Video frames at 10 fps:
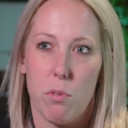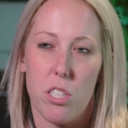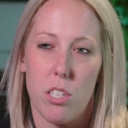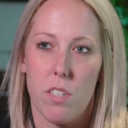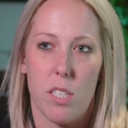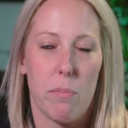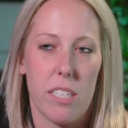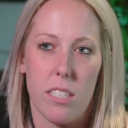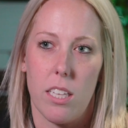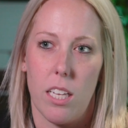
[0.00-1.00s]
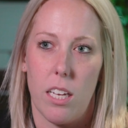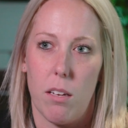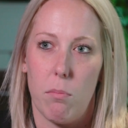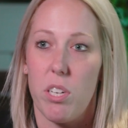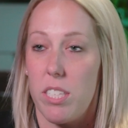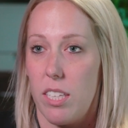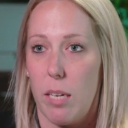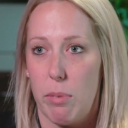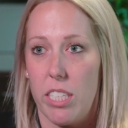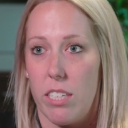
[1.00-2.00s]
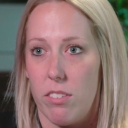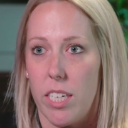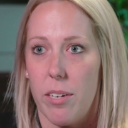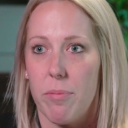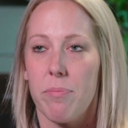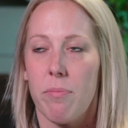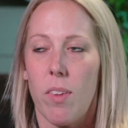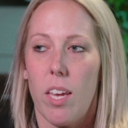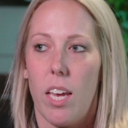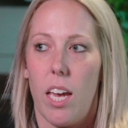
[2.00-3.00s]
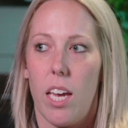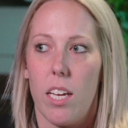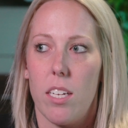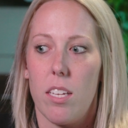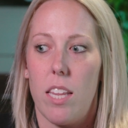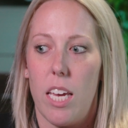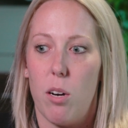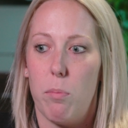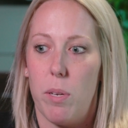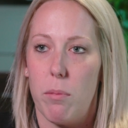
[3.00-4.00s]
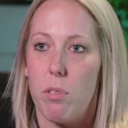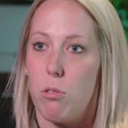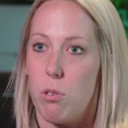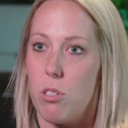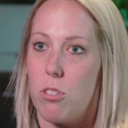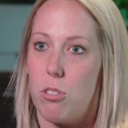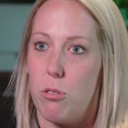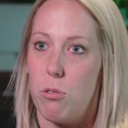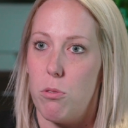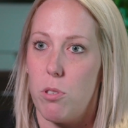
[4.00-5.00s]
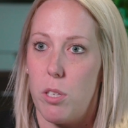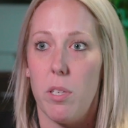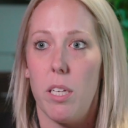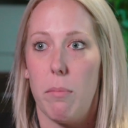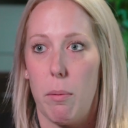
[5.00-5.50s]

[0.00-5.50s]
reserved a space in the Boise Library downtown, and they opened up the doors to community